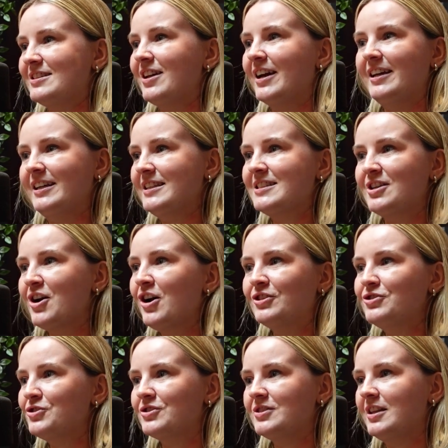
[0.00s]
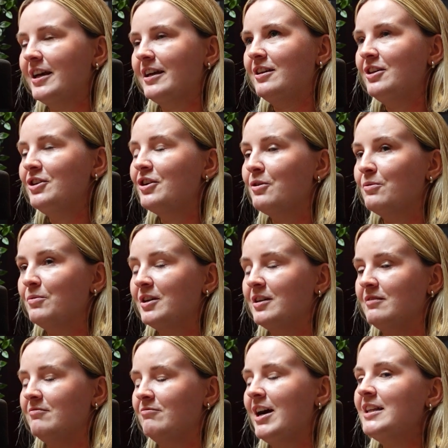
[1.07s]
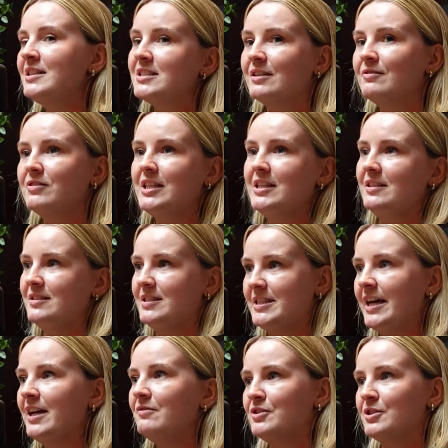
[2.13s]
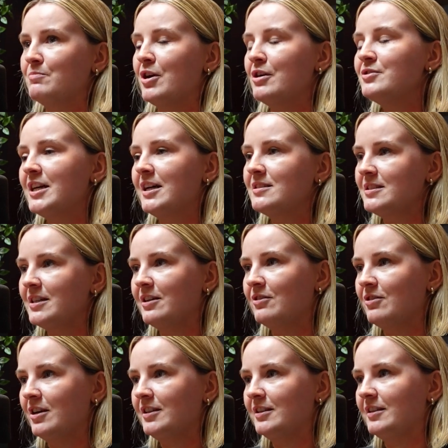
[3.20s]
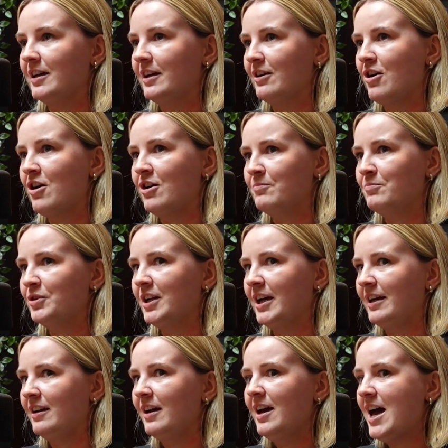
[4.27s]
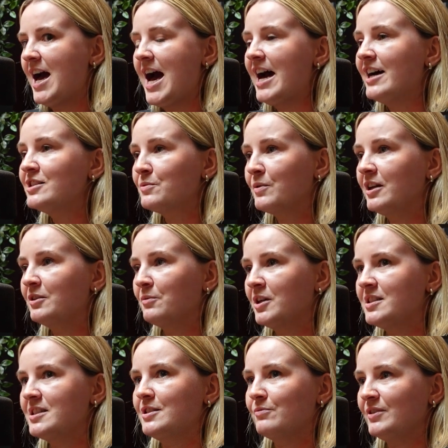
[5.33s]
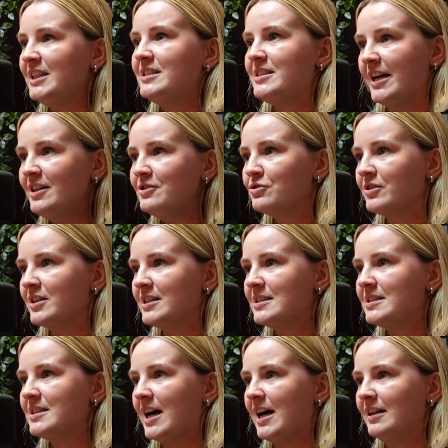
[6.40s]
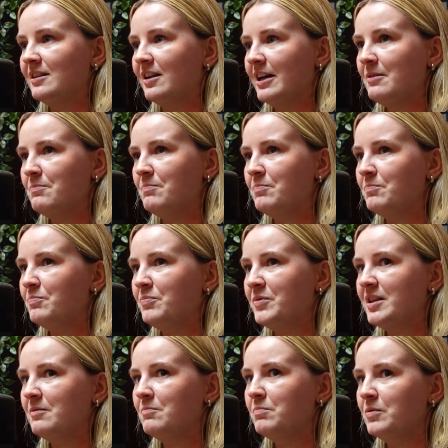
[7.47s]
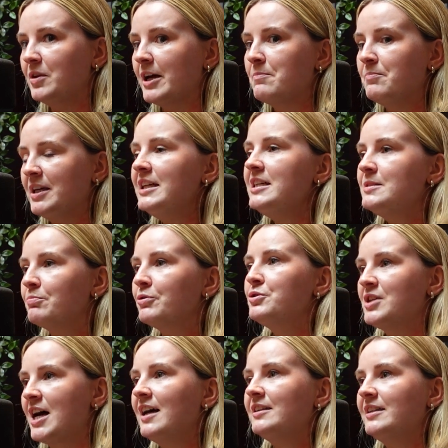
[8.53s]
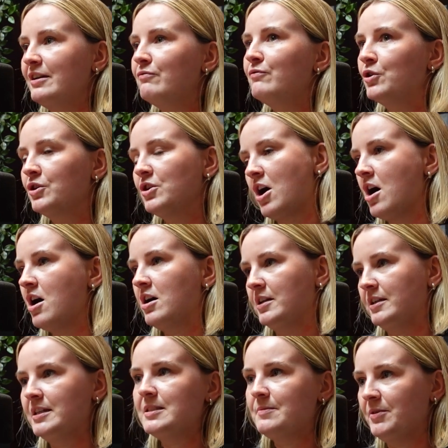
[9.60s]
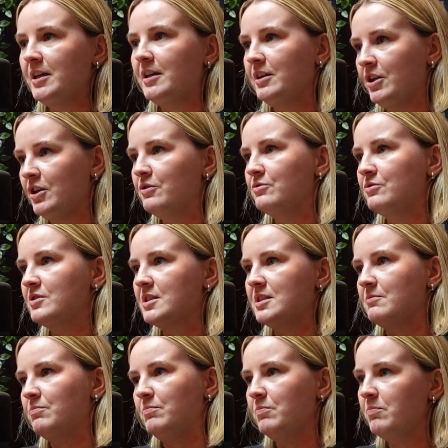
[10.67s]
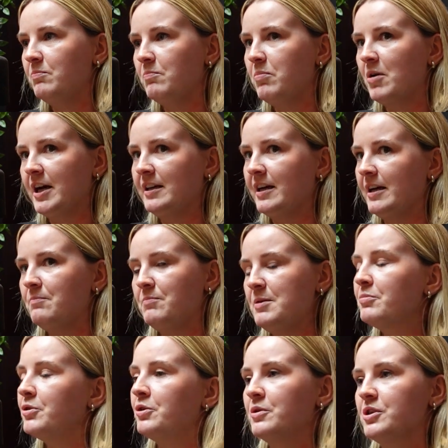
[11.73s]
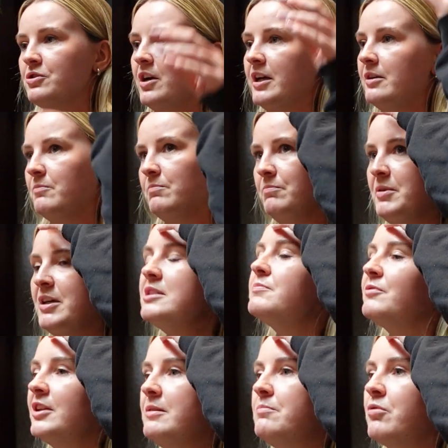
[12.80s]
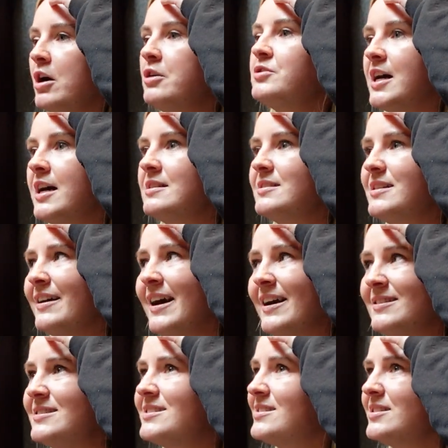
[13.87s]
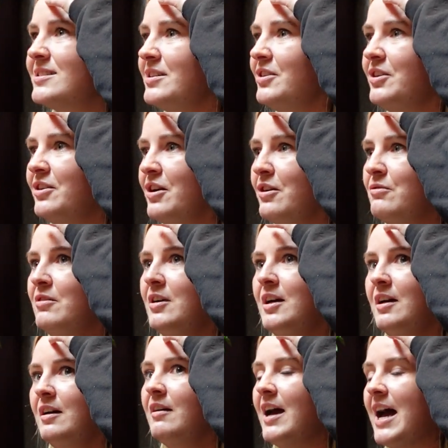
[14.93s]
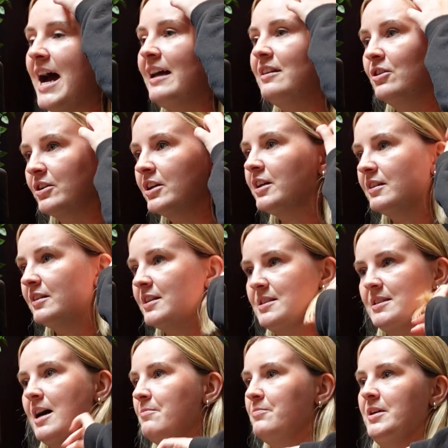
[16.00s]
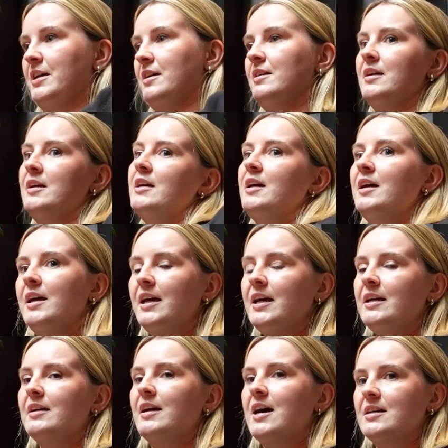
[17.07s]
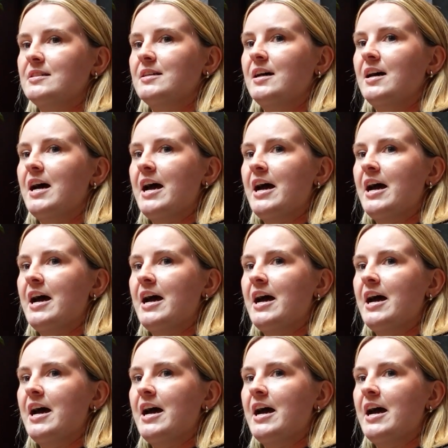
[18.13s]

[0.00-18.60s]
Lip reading: Like, it's not just, like, you know, we're relatively safe to protest here in Ireland, thank God, but, like, elsewhere in the world, it's really dangerous. And, like police brutality full on is being used by, like, people who are trying to peacefully protest against, you know, hell on earth that's happening in Gaza.